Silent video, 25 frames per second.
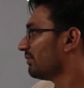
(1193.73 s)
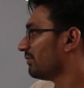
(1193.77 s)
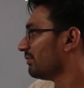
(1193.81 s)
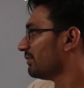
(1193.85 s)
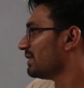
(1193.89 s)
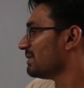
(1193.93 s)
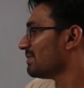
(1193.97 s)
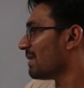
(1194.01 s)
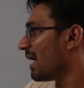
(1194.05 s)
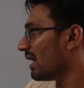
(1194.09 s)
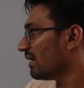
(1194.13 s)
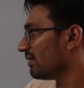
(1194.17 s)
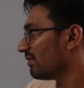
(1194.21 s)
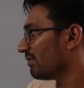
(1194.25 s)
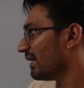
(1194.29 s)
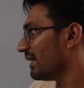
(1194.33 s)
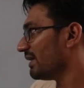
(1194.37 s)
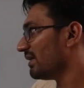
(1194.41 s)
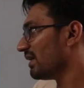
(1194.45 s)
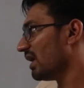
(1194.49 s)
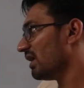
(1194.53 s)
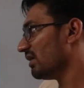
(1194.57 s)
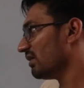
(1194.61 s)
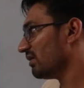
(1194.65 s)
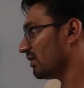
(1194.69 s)
demand rate
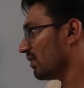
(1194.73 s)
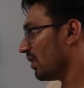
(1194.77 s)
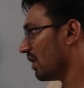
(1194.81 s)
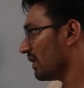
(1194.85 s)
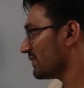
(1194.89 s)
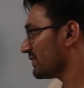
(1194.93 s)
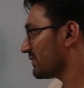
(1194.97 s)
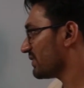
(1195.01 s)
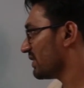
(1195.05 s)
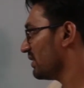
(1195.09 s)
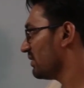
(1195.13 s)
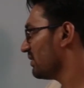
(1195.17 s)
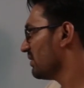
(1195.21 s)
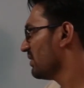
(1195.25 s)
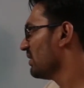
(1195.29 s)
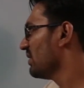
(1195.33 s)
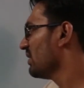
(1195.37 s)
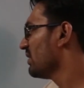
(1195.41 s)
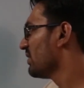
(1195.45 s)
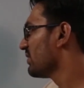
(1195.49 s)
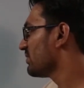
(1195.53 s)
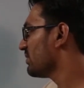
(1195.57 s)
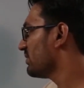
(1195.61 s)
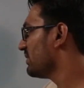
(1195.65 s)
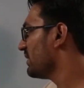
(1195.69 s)
are constant,
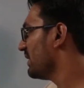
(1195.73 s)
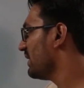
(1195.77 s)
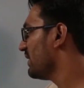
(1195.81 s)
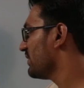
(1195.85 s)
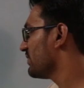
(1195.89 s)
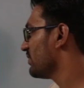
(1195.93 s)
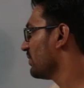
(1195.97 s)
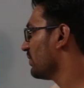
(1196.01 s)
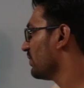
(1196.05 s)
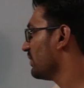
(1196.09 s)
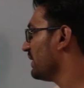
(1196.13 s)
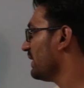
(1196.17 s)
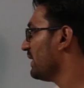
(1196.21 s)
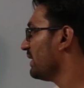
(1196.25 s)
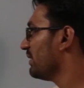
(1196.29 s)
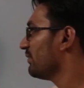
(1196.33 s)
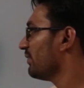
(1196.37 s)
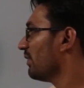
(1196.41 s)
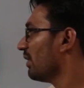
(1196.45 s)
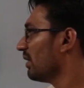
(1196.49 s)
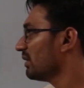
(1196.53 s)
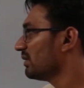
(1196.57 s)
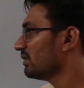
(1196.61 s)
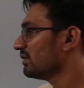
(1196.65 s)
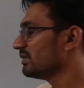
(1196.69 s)
so there is no need
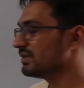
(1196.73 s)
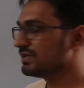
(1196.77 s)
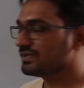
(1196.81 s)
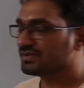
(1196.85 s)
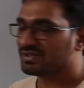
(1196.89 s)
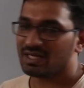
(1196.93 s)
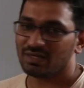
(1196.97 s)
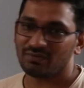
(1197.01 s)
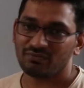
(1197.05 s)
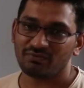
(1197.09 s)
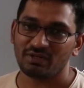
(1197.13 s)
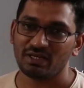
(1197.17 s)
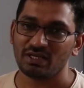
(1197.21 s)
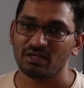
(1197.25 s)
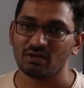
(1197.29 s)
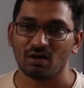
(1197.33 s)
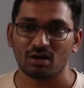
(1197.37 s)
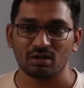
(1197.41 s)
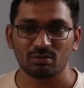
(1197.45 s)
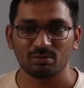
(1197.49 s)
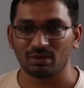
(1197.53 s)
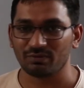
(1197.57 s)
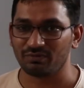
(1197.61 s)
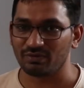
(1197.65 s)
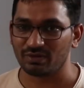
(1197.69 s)
for safety or
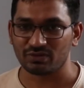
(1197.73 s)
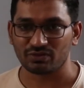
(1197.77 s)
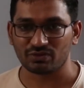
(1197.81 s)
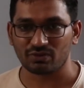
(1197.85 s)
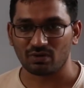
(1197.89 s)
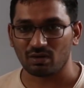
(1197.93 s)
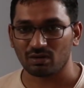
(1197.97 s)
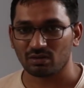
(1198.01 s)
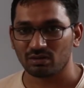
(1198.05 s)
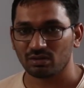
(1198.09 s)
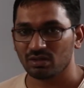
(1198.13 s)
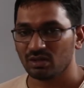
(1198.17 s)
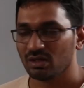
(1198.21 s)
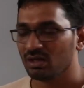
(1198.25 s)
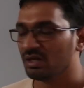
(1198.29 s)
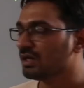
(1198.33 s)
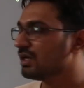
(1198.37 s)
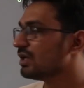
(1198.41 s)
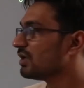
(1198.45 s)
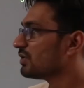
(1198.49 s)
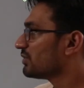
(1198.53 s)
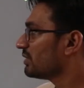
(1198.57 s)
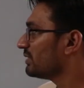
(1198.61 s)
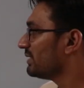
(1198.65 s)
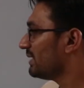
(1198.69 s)
buffer stock.
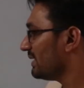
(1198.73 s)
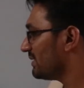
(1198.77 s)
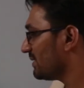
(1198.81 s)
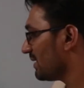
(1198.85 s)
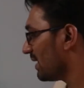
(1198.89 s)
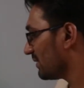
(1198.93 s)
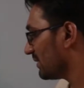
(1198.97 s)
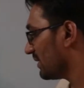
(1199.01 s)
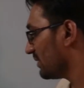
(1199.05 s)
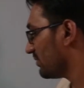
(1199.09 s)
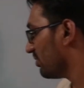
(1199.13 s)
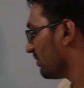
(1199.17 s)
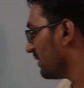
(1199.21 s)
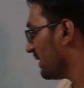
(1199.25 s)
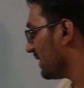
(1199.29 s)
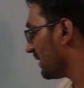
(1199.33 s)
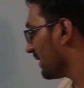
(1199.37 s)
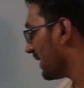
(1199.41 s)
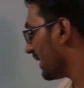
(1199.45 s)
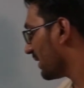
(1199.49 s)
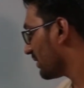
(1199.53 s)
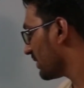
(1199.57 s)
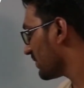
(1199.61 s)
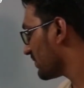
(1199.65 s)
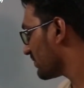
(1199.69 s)
So these are the three
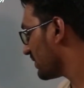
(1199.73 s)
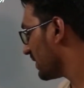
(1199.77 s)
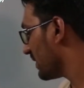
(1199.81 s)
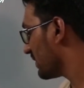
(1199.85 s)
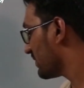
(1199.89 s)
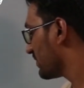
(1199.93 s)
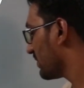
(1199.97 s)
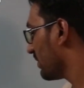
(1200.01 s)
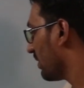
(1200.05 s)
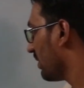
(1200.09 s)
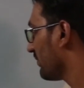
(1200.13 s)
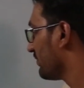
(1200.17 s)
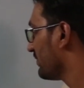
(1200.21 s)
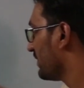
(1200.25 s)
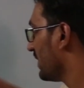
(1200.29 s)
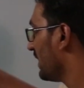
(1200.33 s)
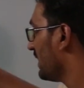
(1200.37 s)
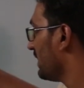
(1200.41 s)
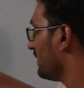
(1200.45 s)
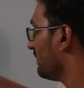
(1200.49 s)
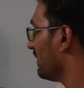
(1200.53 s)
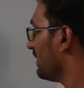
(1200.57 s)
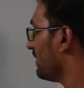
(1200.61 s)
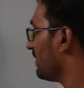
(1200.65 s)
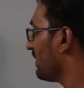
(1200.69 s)
characteristics of the
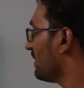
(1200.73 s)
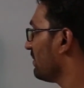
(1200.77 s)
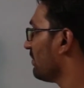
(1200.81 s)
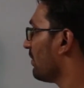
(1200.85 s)
inventory